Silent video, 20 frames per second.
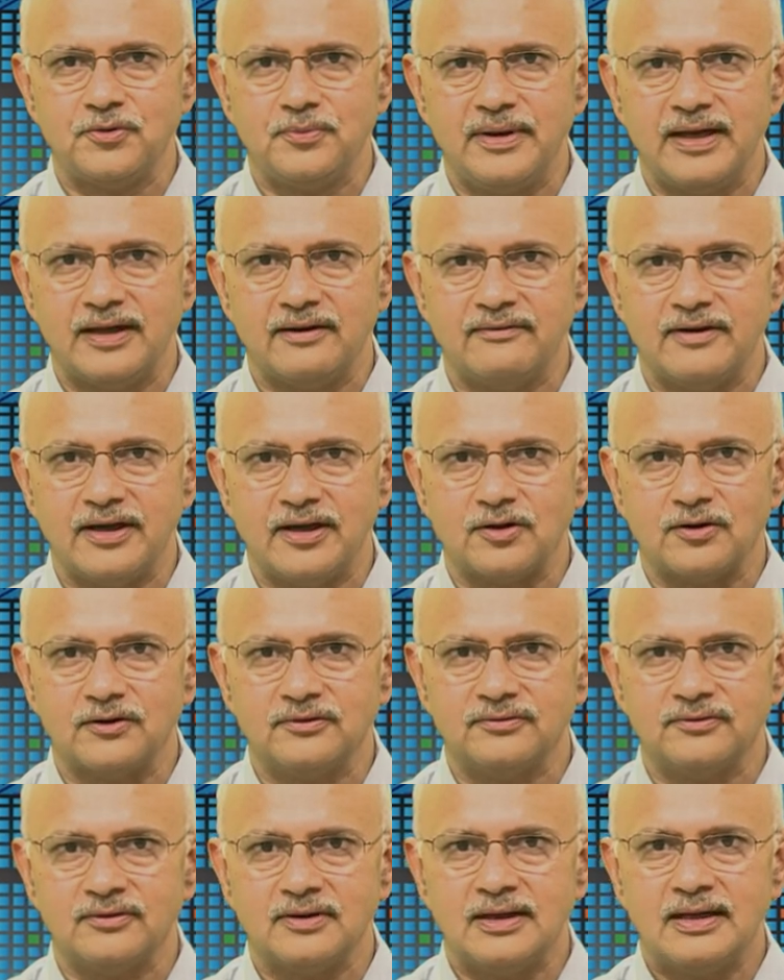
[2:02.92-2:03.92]
be aware of.
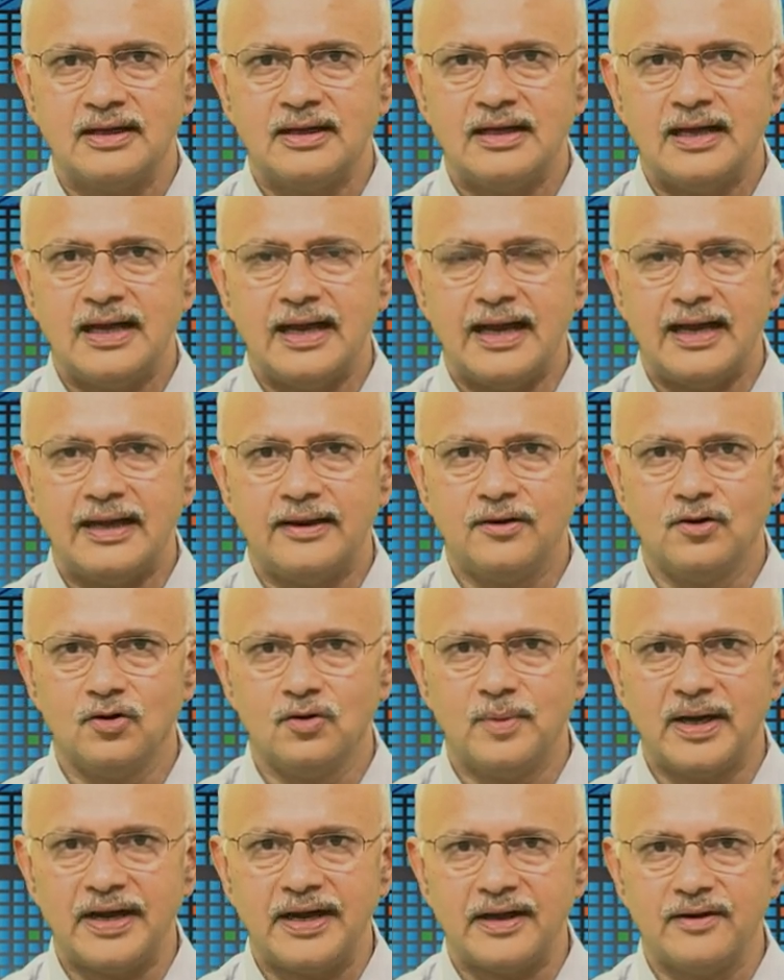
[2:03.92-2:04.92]
And no
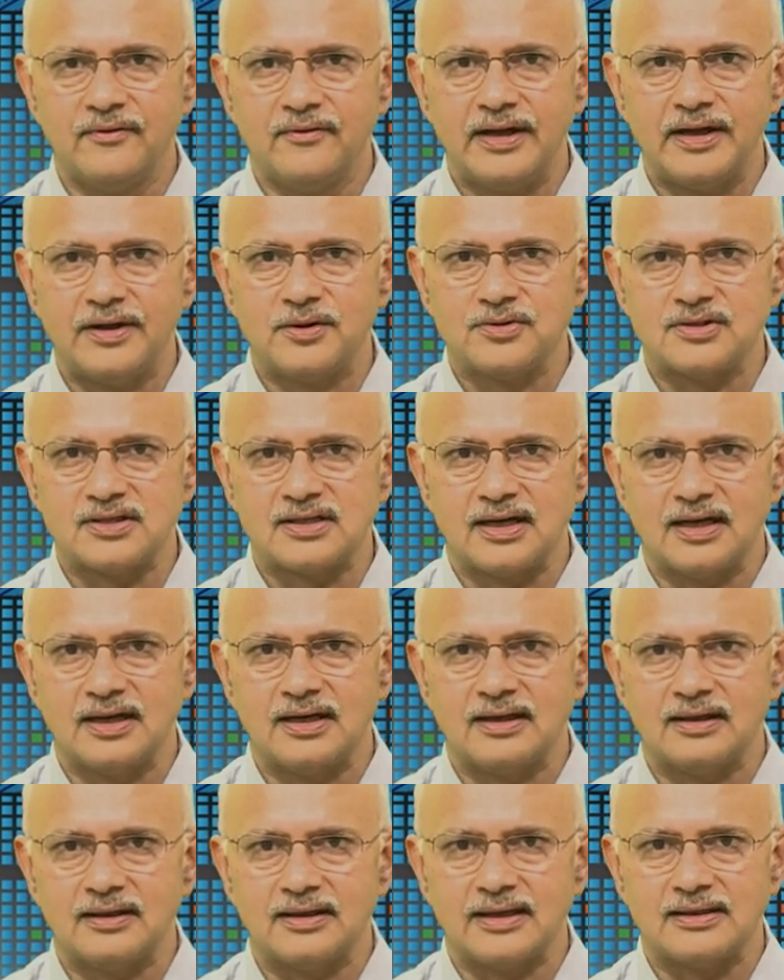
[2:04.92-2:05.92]
better way to
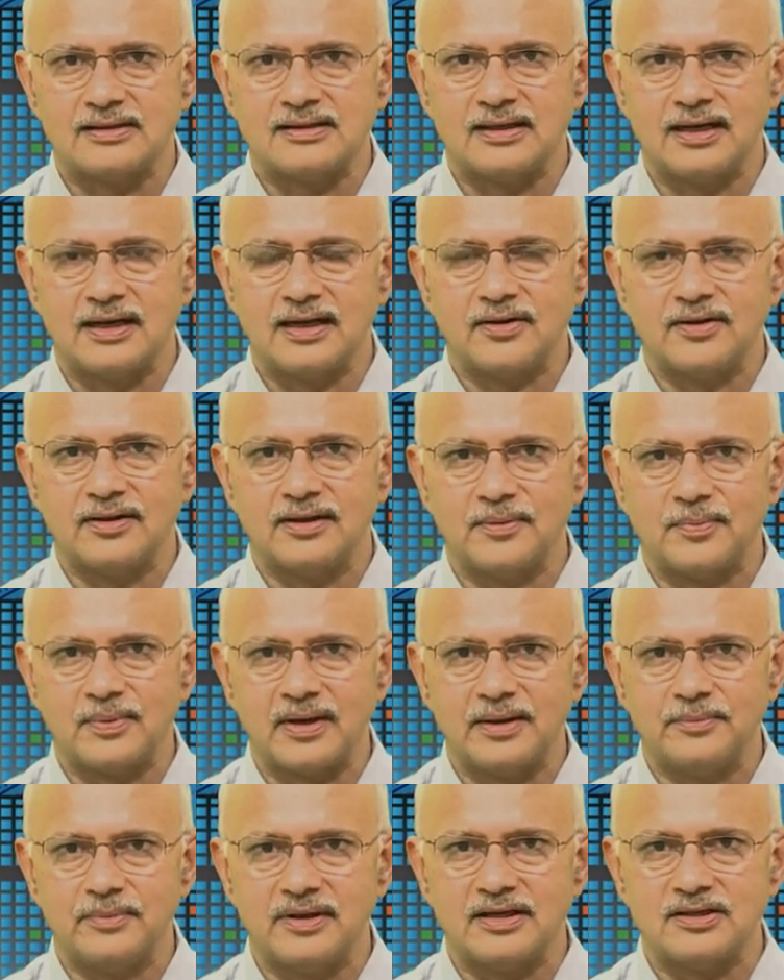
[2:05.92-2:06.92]
start than start in the
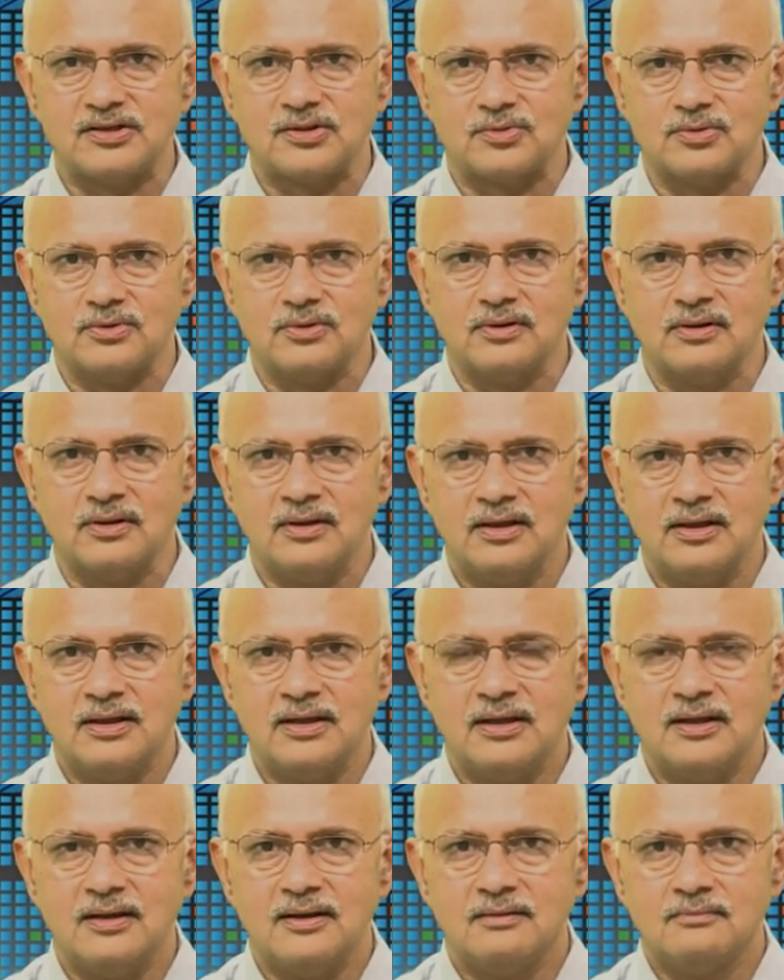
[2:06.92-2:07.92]
primary school.
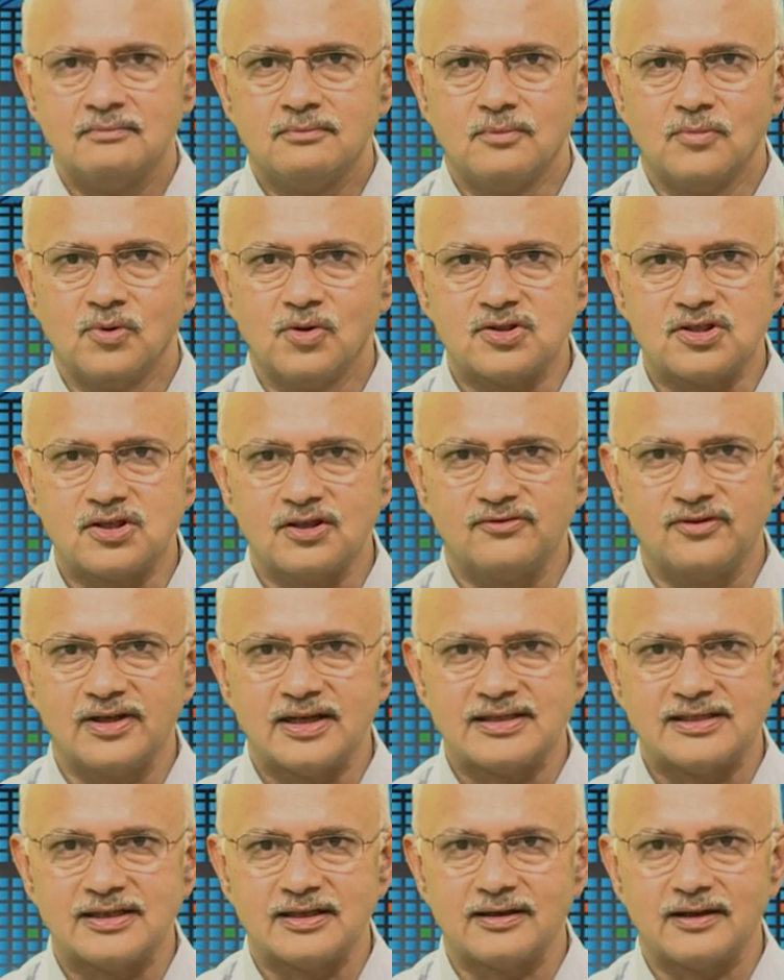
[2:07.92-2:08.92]
Most of our
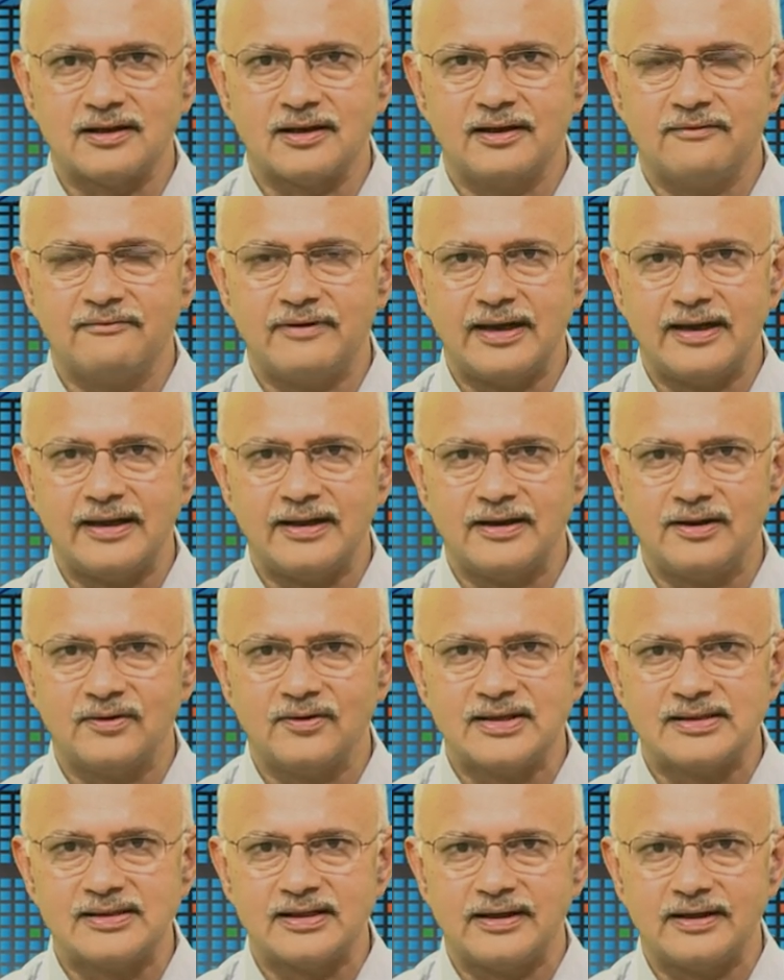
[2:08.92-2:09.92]
children are very
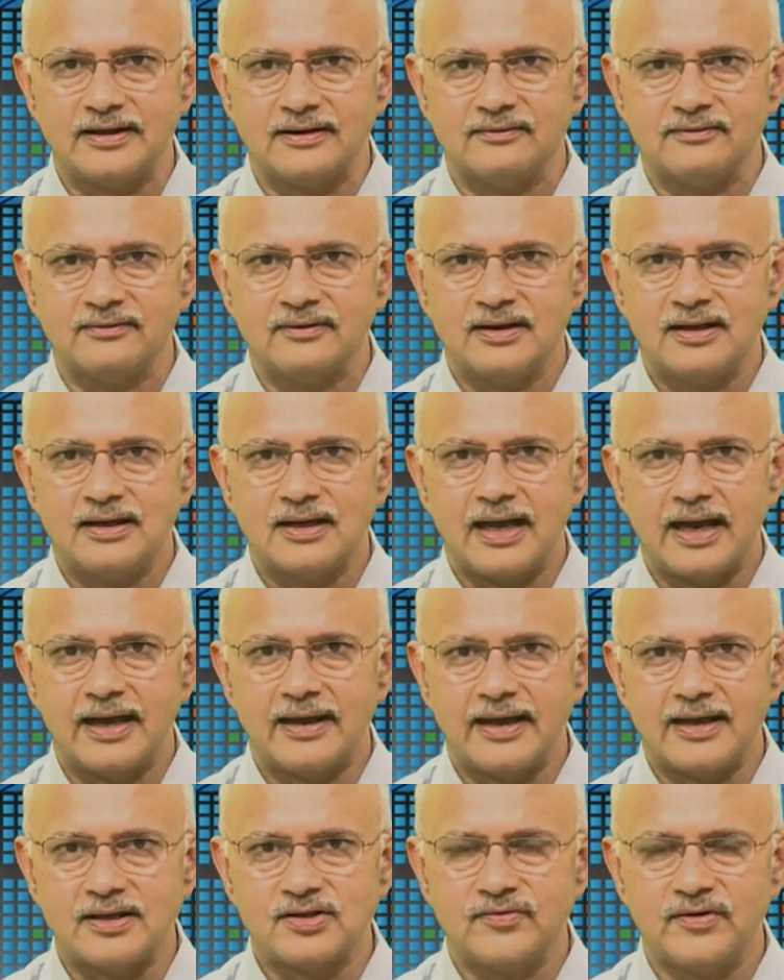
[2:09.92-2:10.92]
inquisitive and
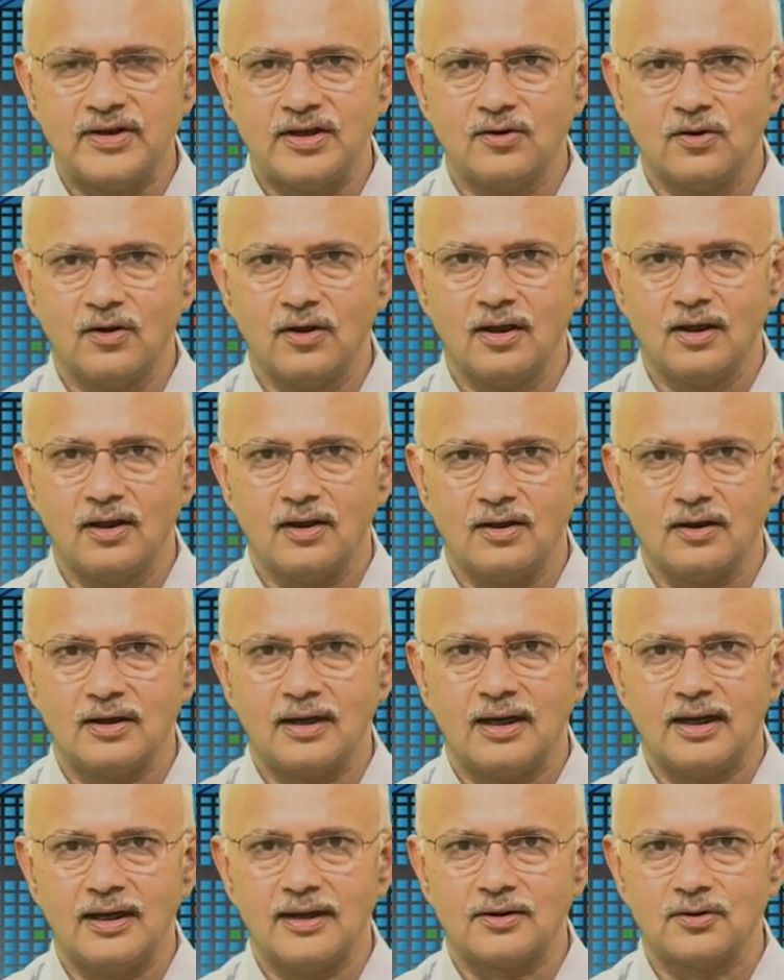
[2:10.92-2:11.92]
as we go along,
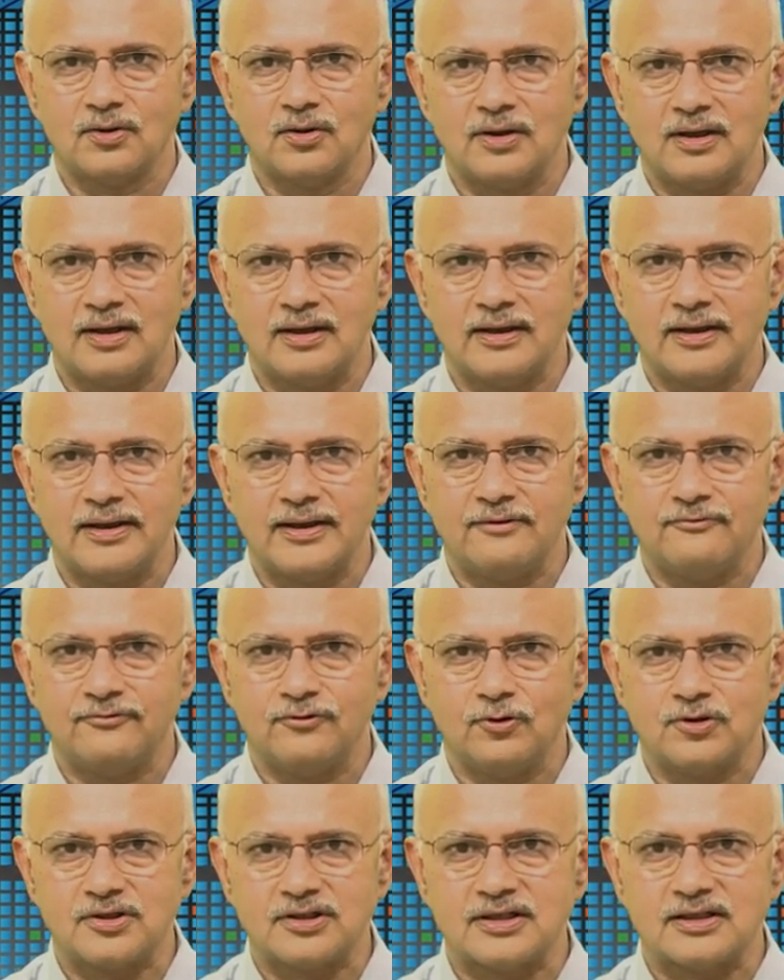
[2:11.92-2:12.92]
our rote learning
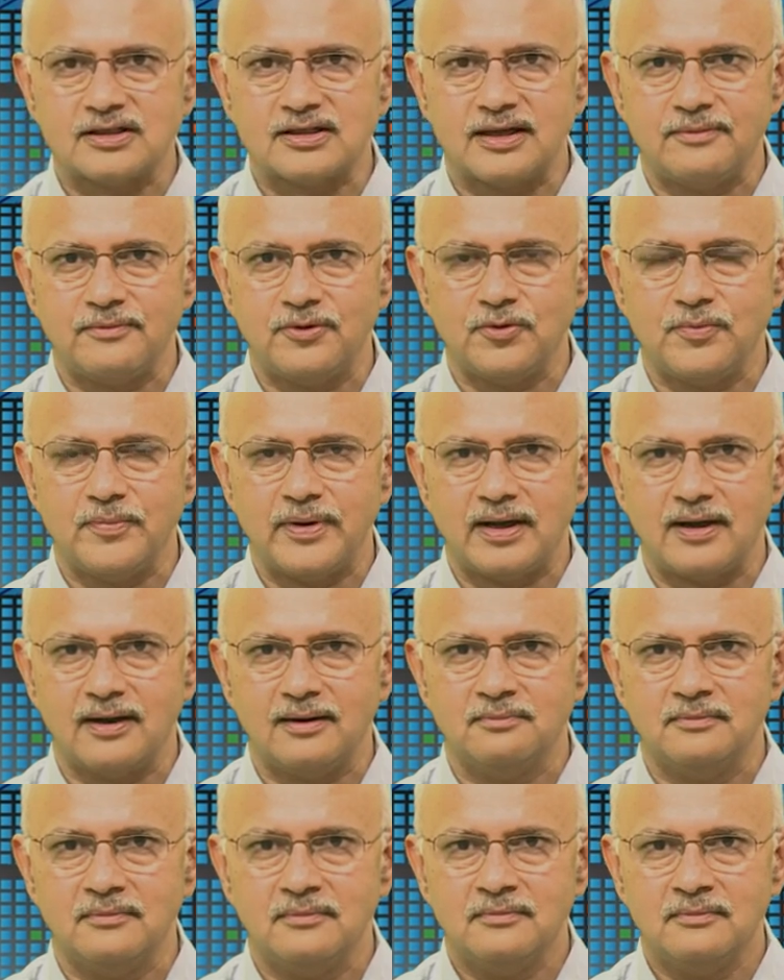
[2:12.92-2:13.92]
forces them to become